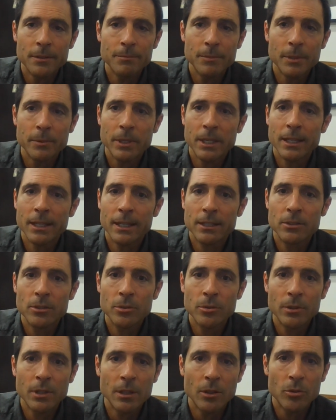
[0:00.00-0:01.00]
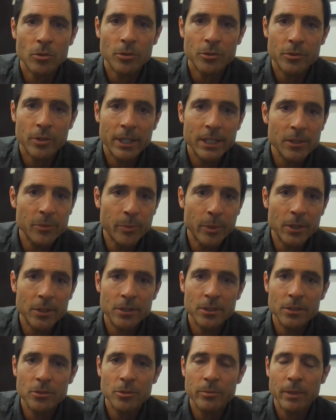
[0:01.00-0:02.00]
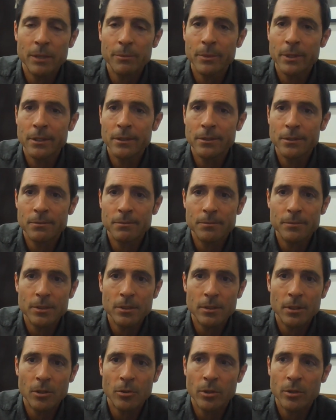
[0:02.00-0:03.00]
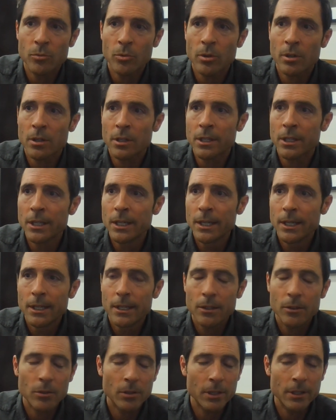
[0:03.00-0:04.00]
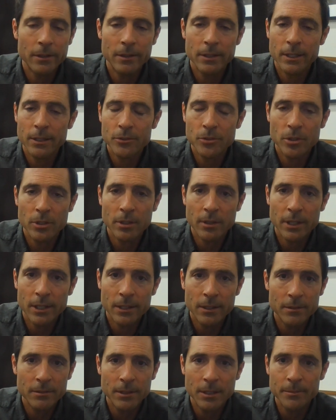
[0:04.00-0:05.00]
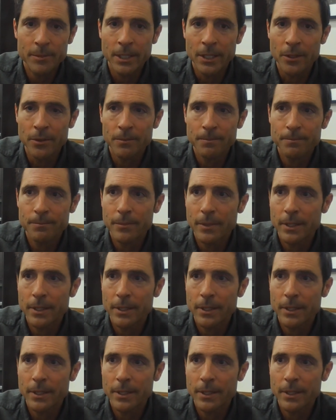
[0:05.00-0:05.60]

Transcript: maybe connect you with a local tradesperson who might be slow on work, or anything else you can think of, let me know.